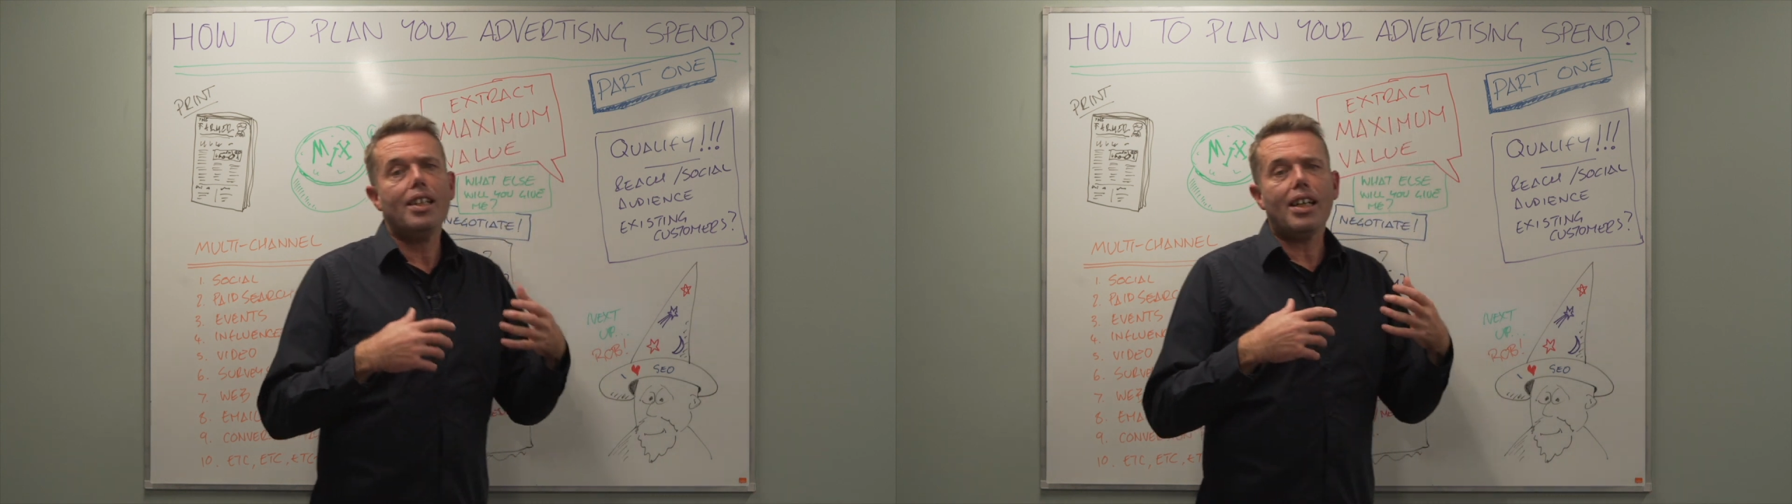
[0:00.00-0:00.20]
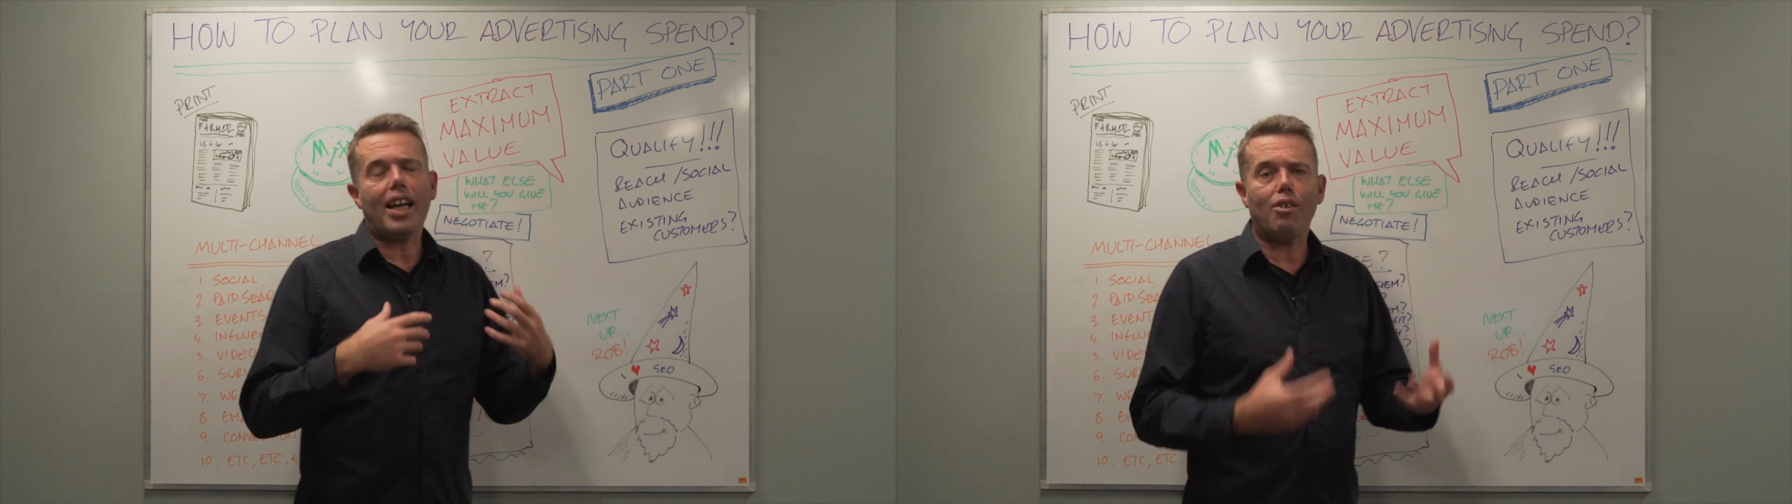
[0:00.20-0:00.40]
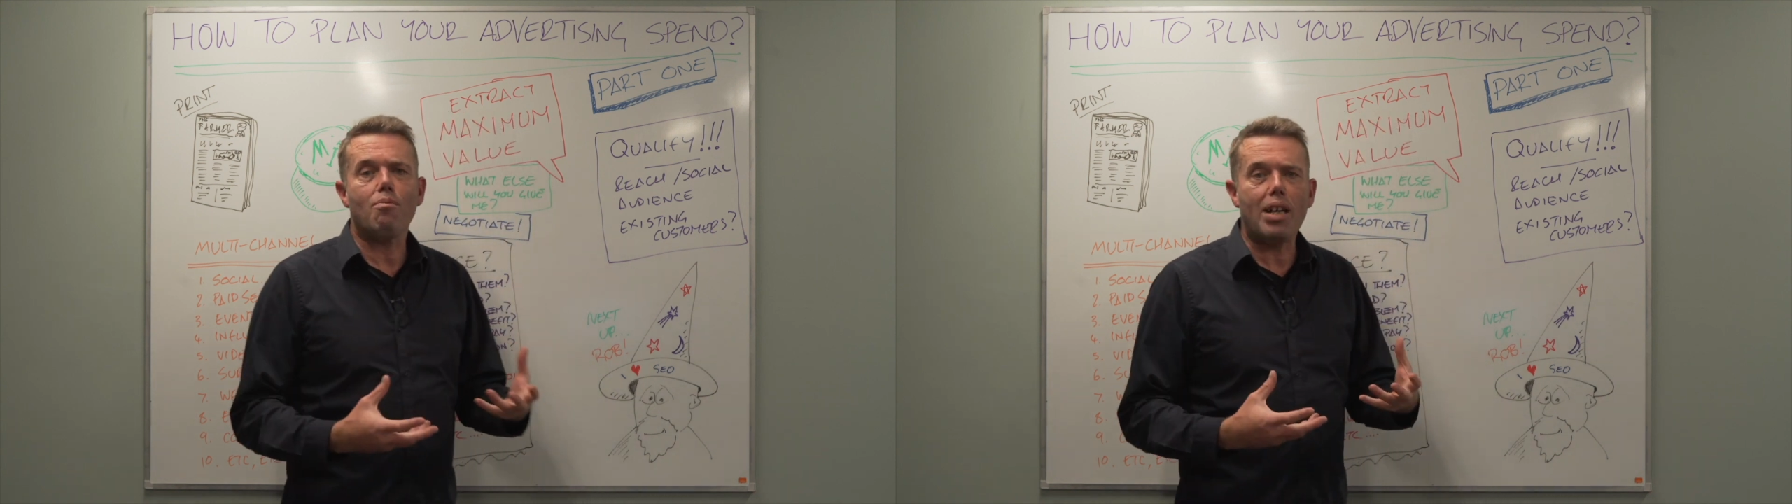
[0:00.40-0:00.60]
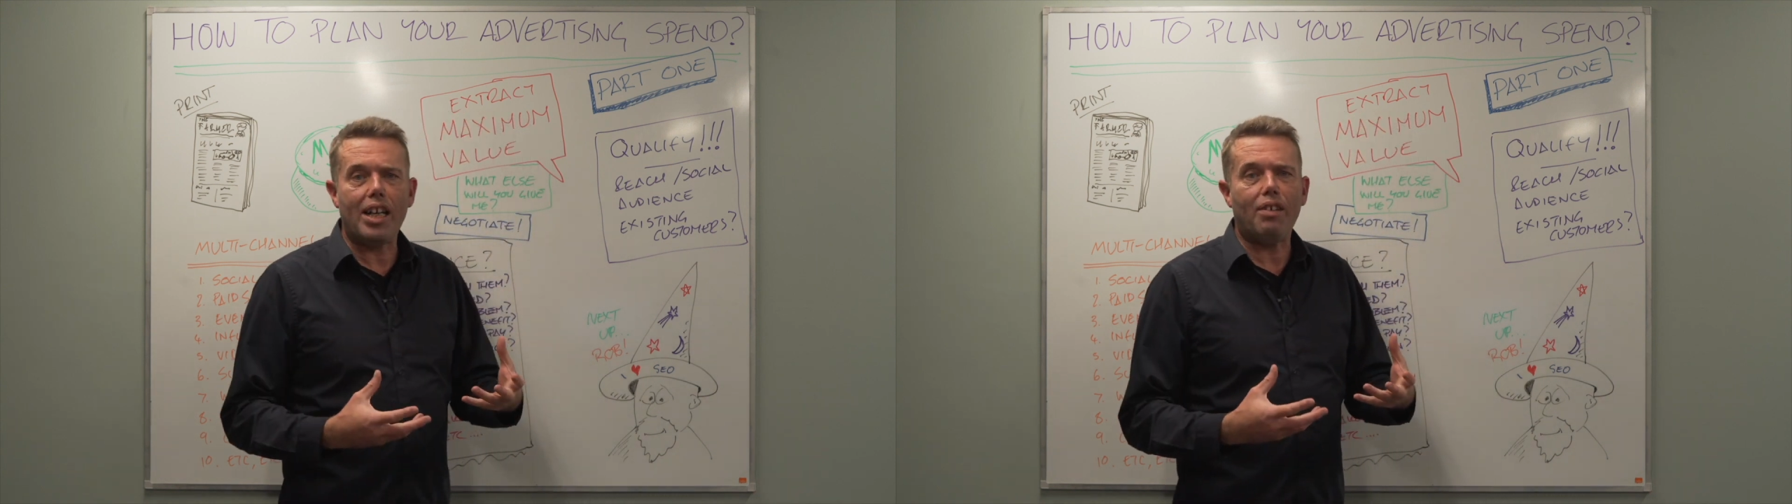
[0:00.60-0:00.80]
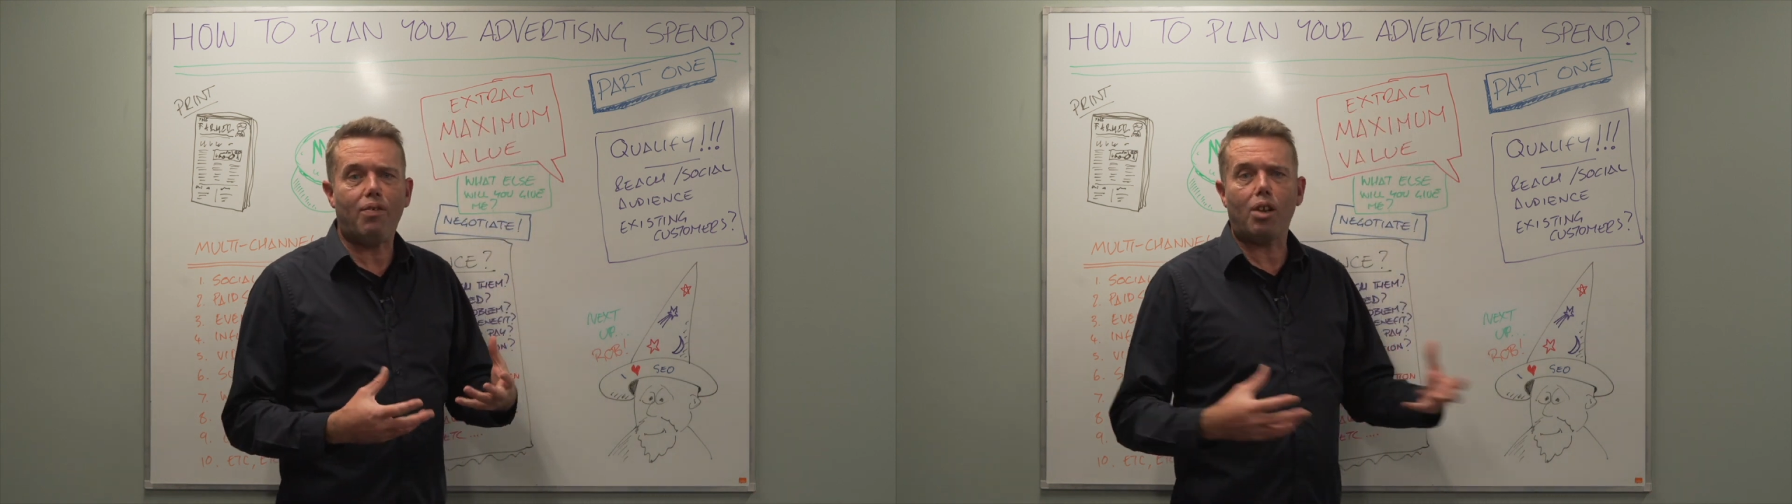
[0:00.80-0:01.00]
How
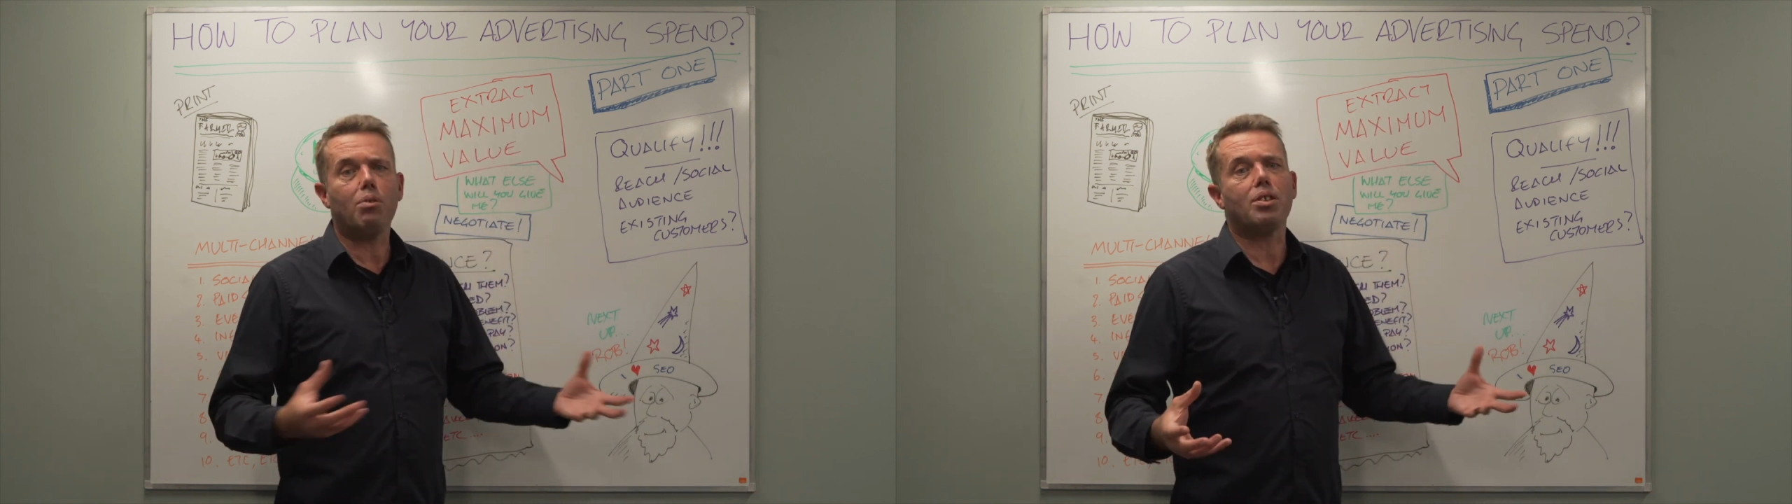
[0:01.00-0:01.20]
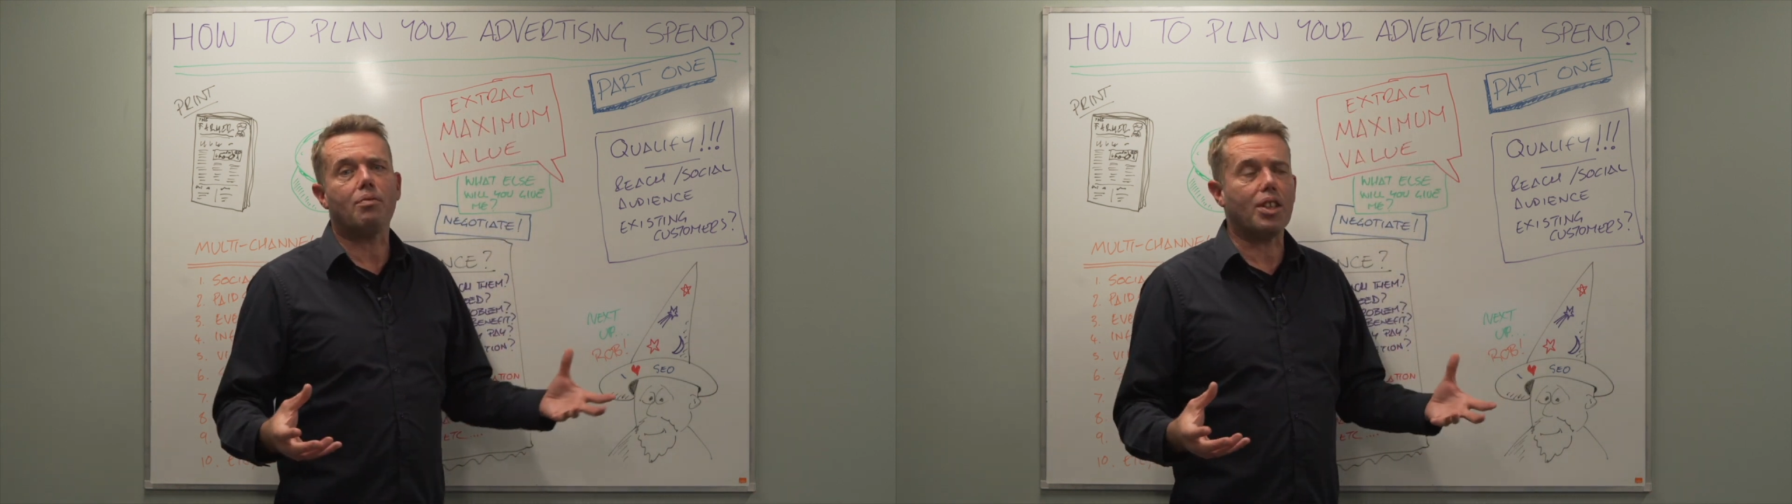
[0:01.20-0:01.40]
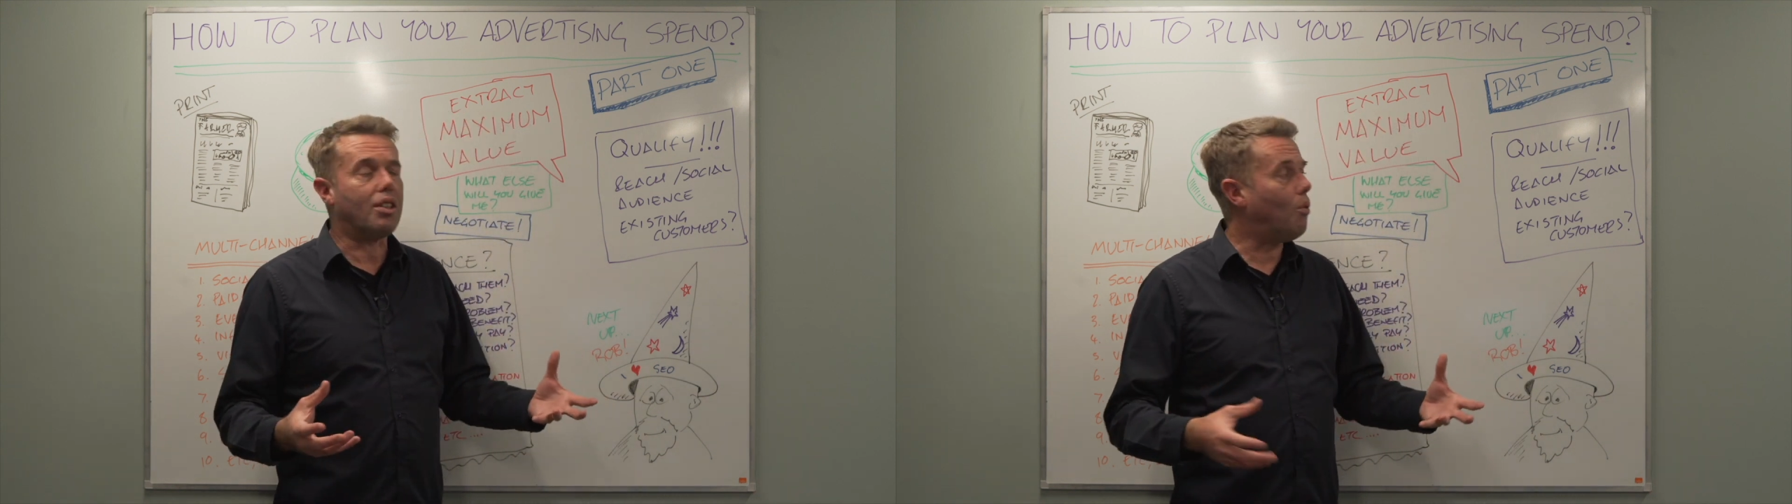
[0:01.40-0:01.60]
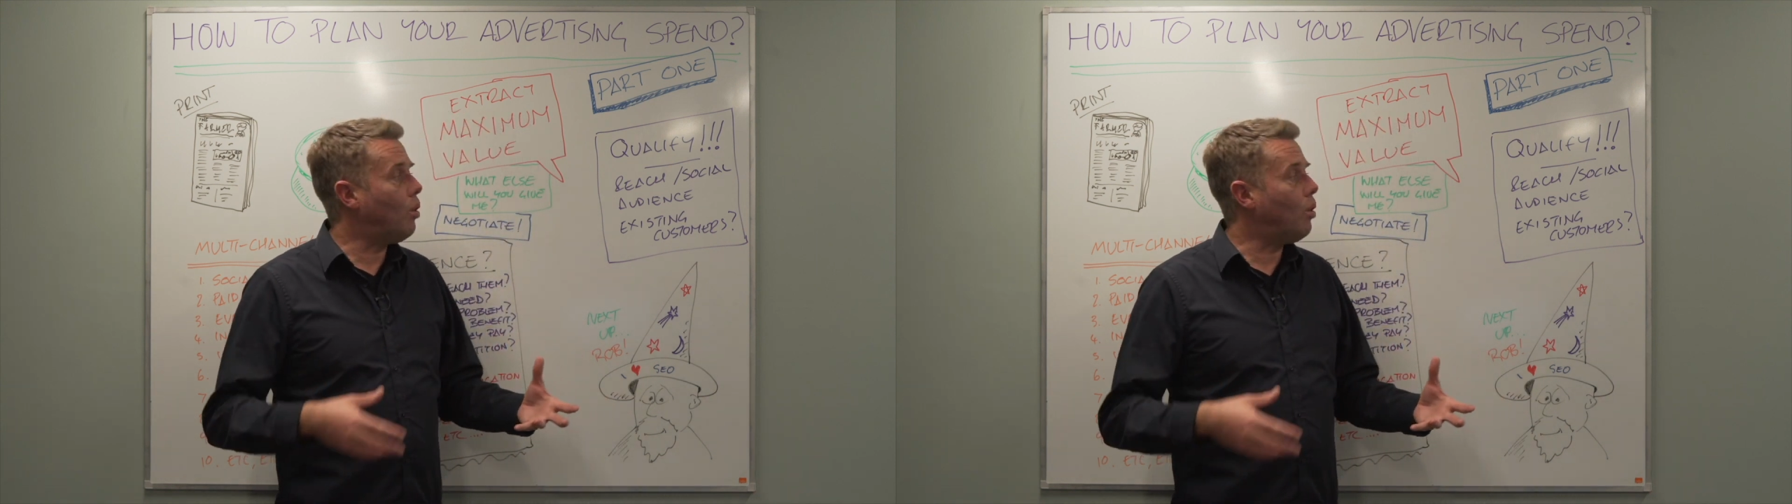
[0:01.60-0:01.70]
many followers have they got?